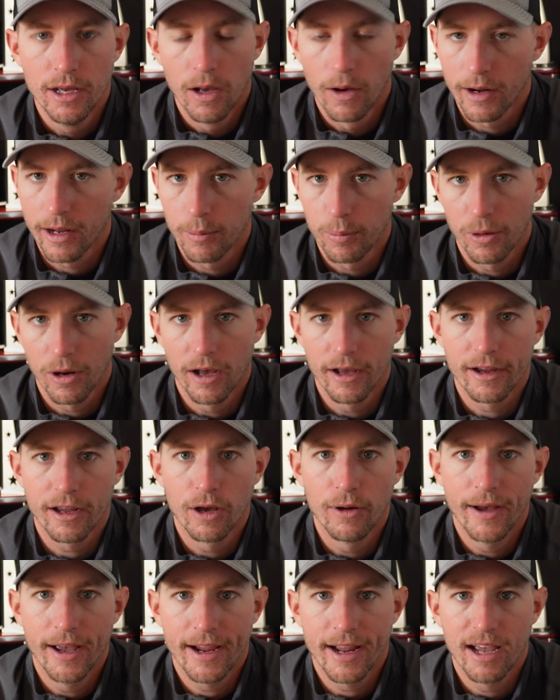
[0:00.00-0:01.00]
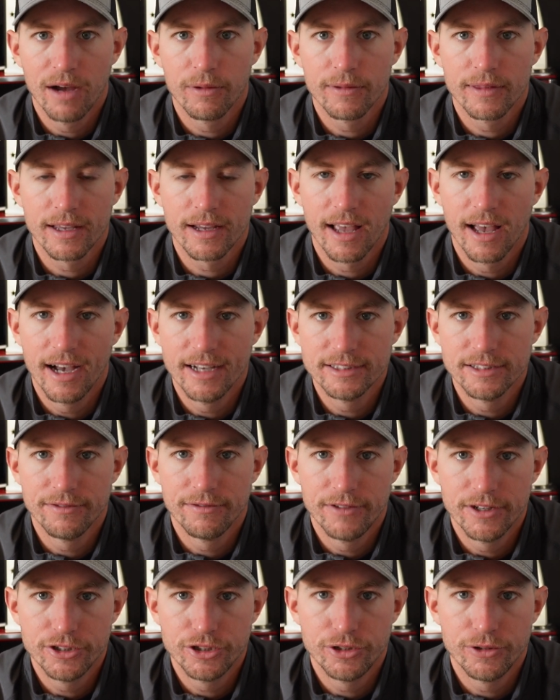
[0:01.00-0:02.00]
I could probably go hang out with the guys at
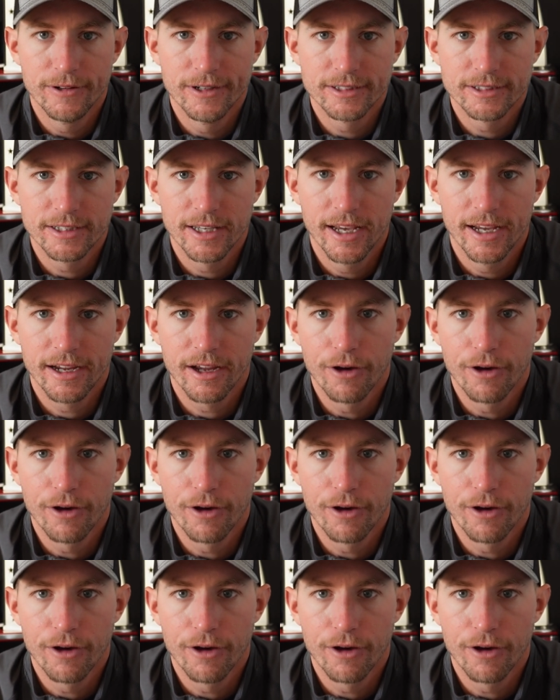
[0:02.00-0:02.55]
Fish USA,